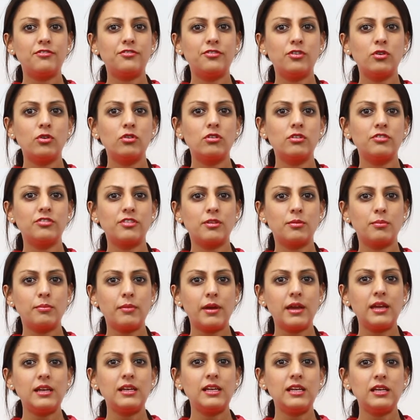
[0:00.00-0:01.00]
4 of the
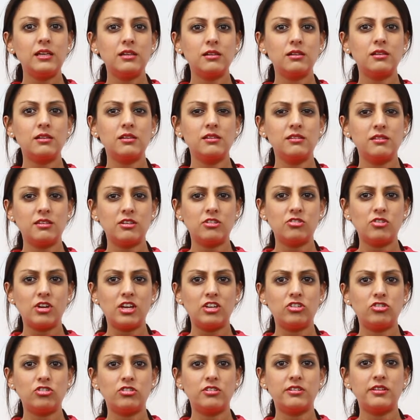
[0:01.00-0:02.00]
main legal
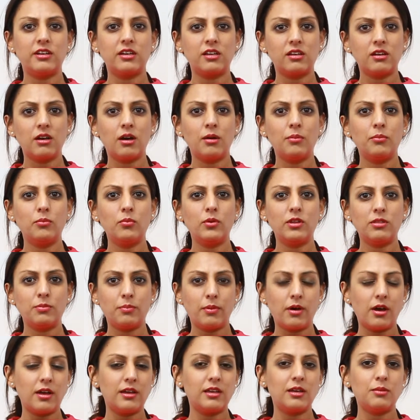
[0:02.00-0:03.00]
considerations that come with
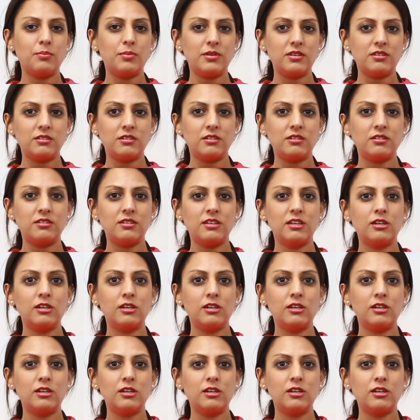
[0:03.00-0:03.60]
buying a business,